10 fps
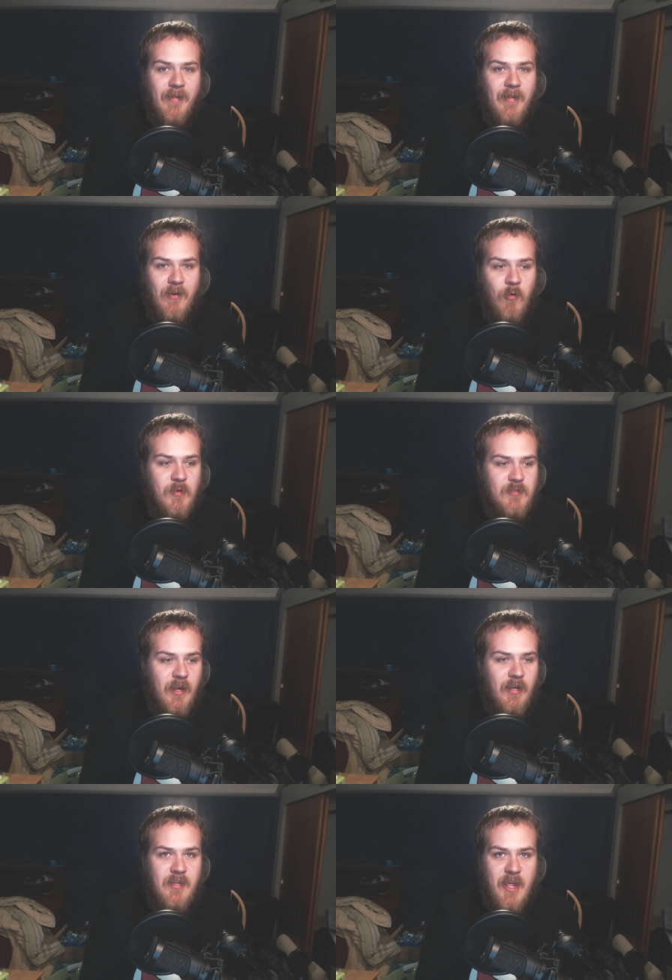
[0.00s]
almost like
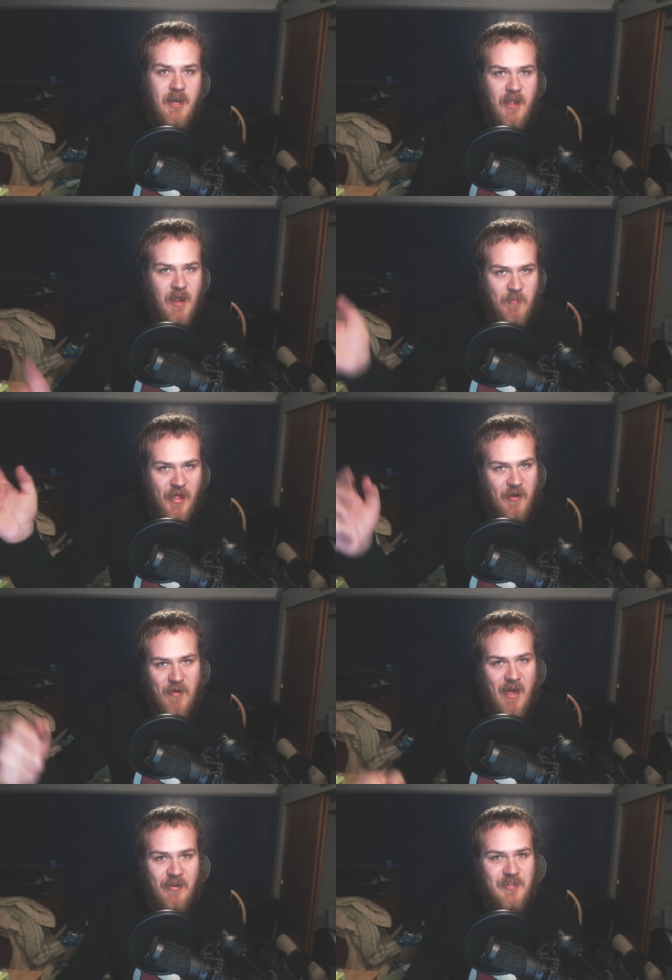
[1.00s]
a day to day. It'd be like a
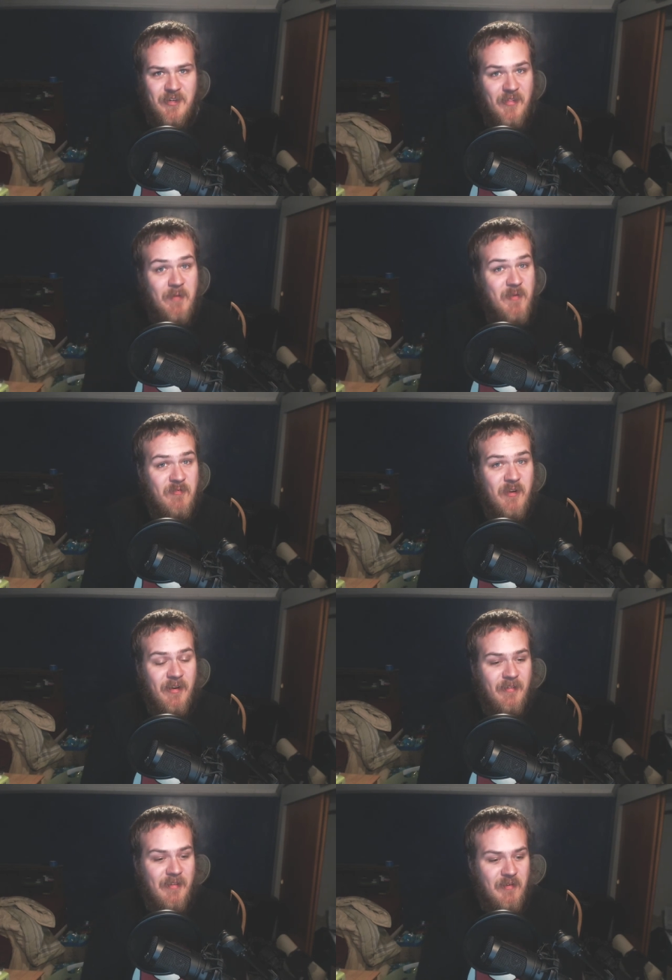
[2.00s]
reality show. That'd be
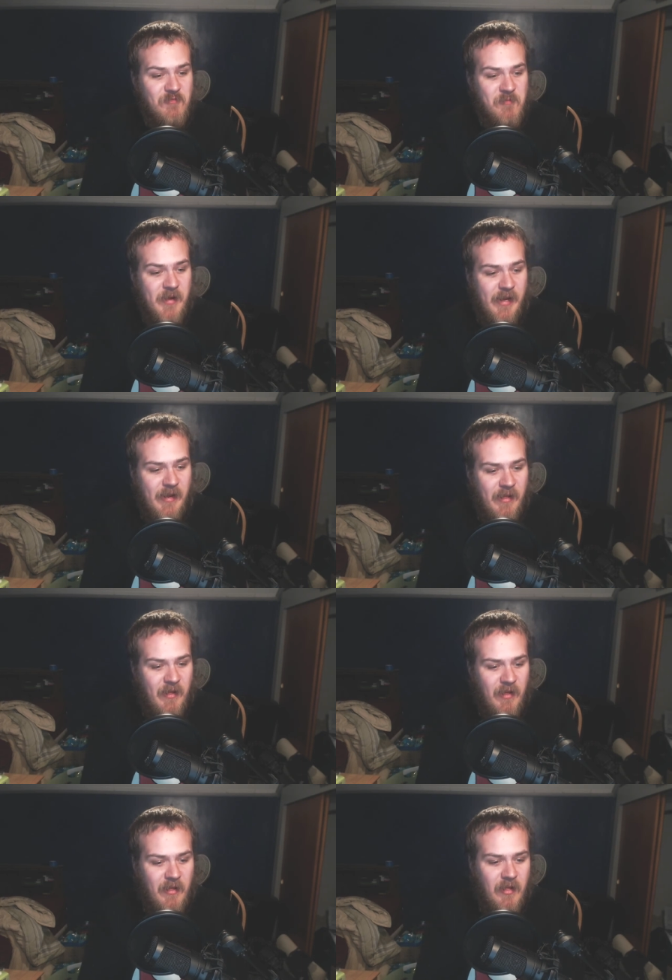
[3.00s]
fun for me,
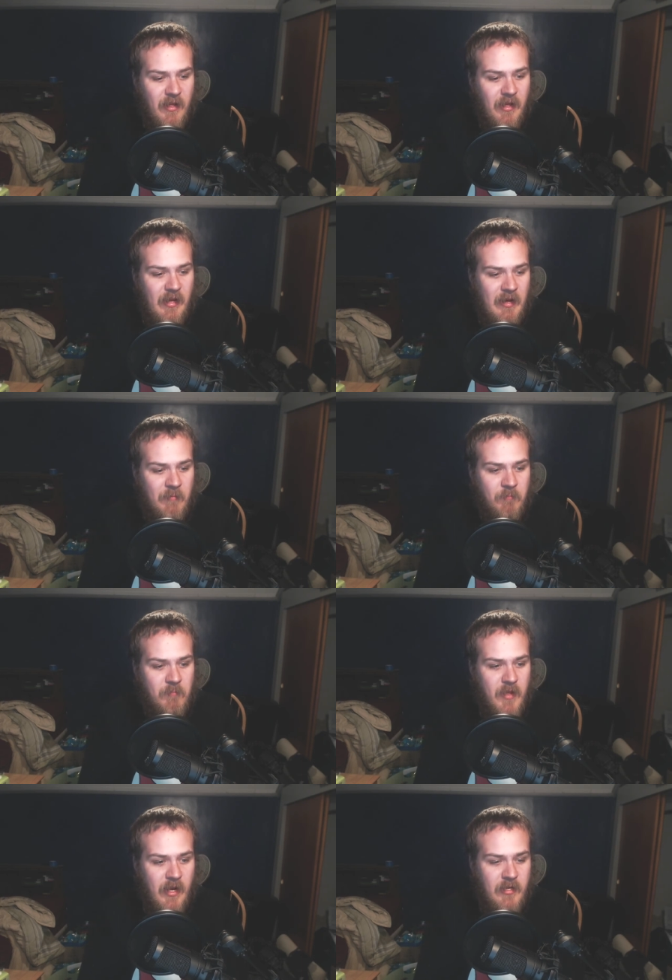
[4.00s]
um,
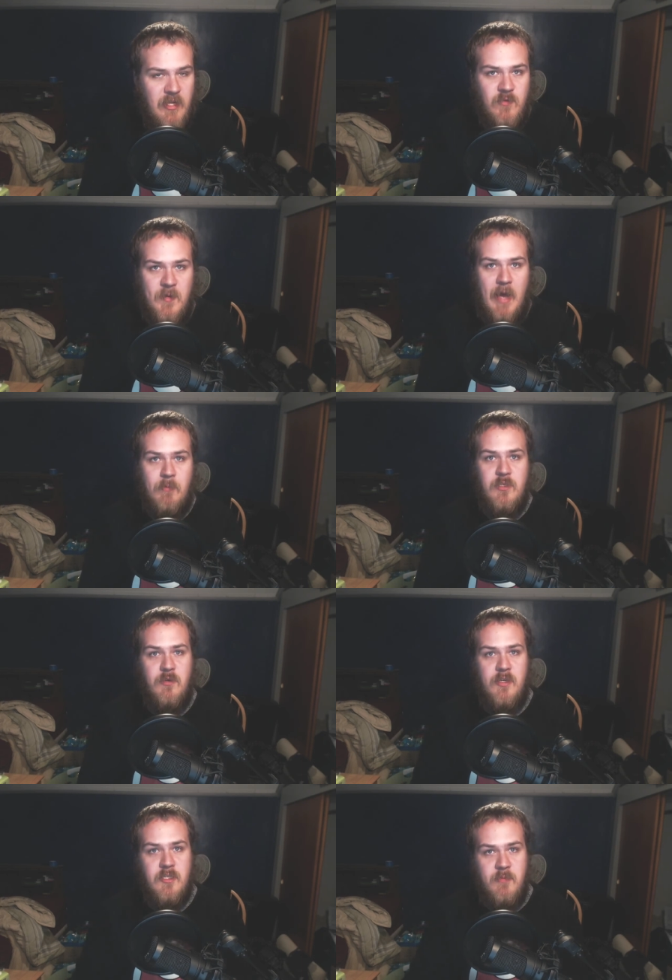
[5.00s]
and it gives me
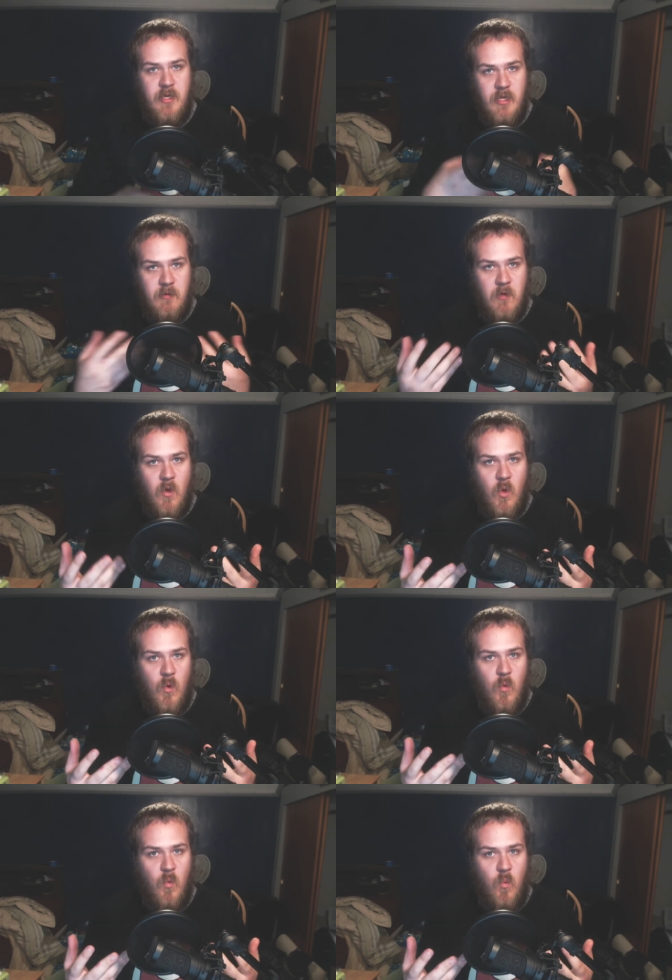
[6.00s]
opportunities to be
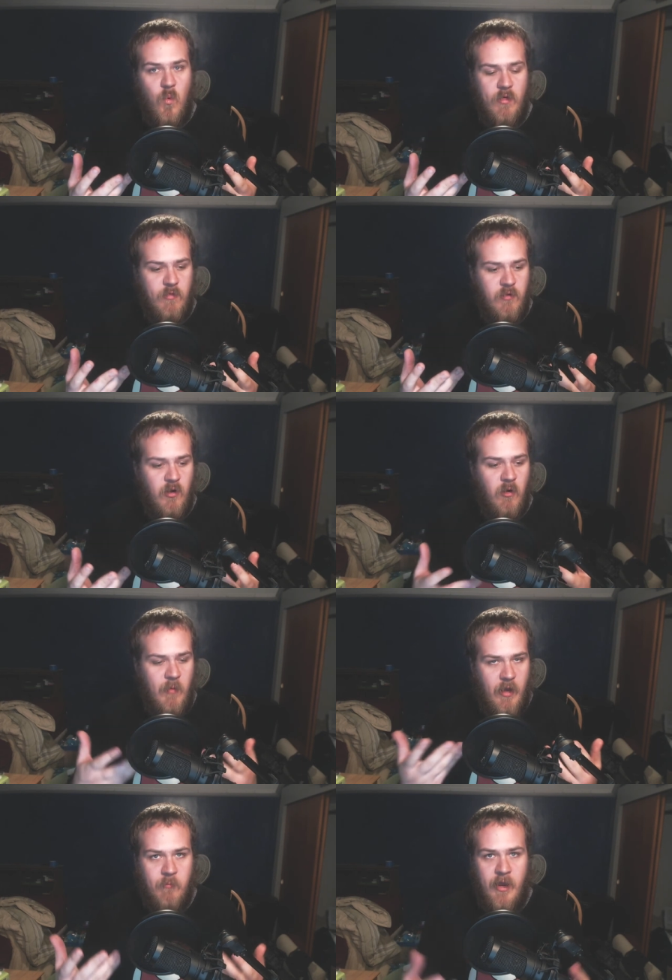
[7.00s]
with you know
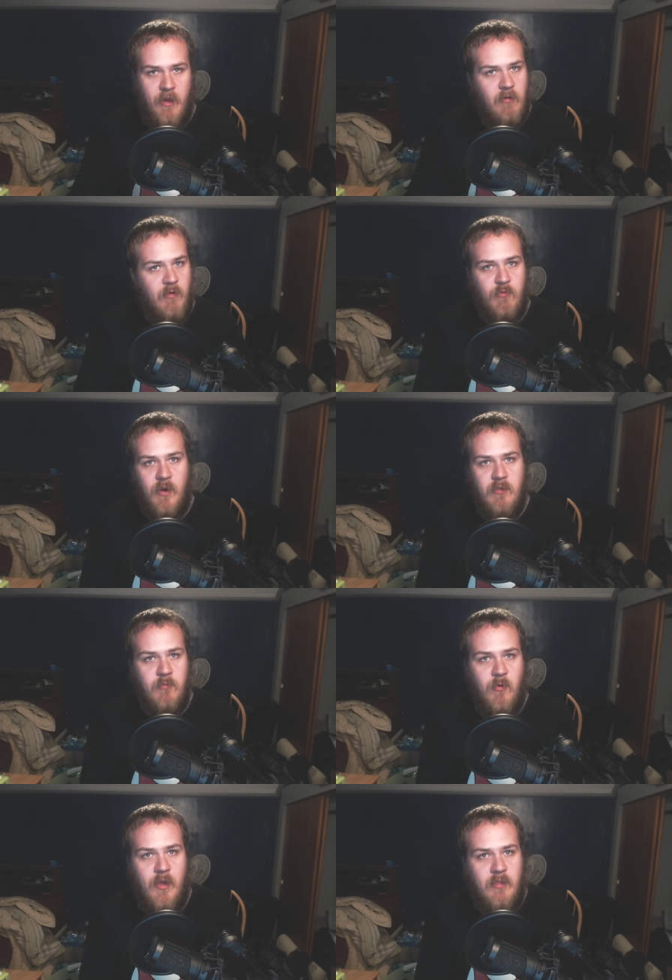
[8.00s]
my my internet friends
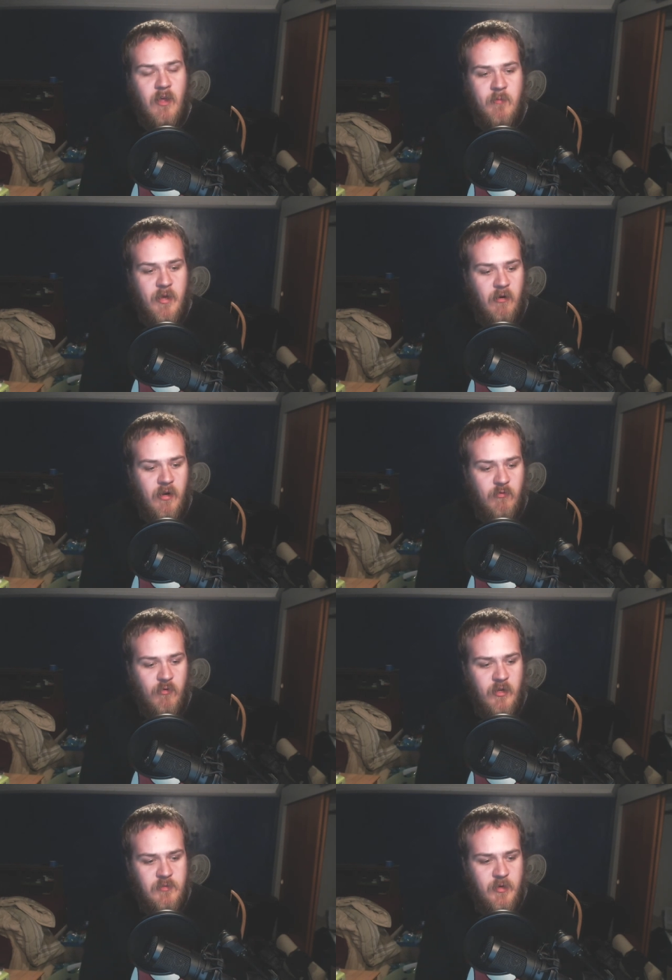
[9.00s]
more. I love my internet
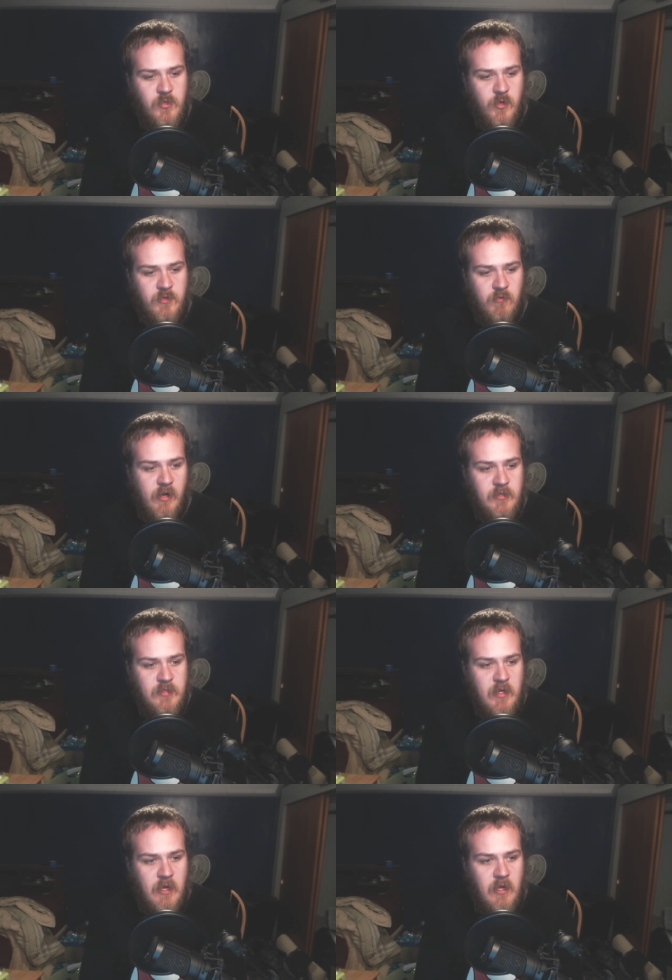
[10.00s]
friends, my Twitch friends.
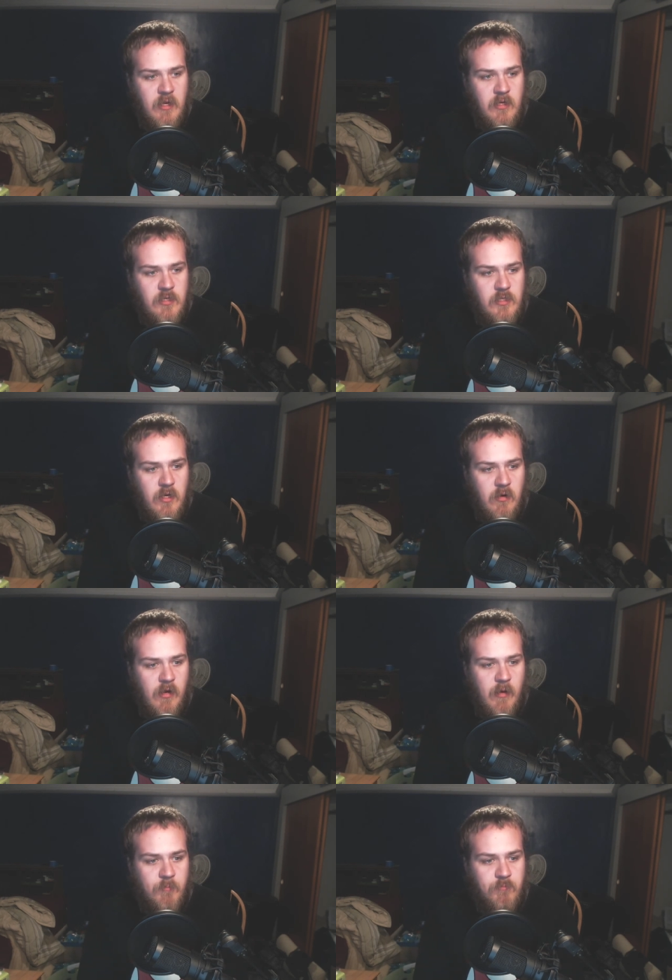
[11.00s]
So
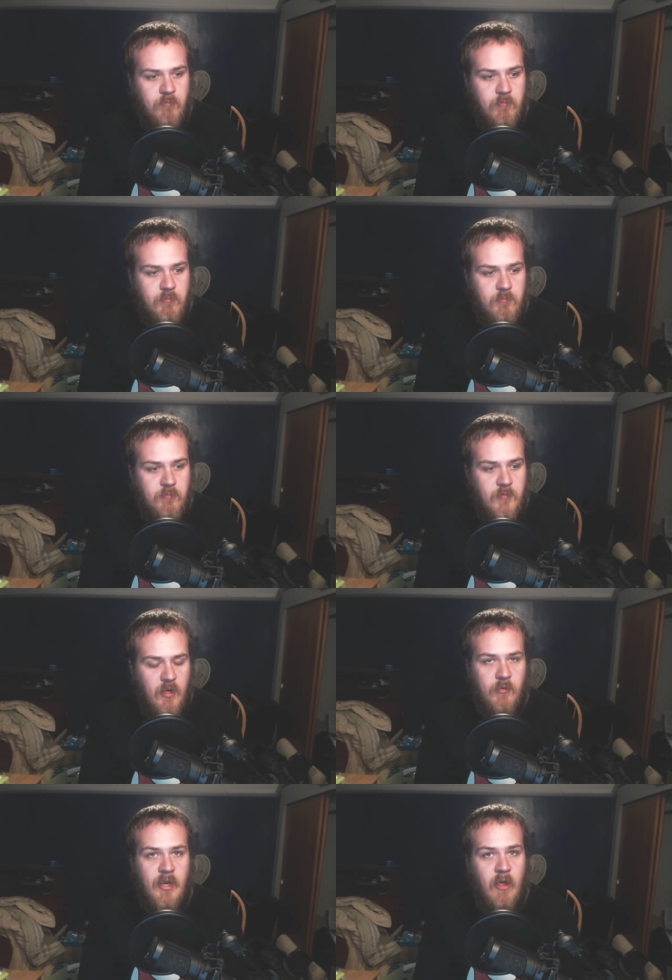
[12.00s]
um, it will allow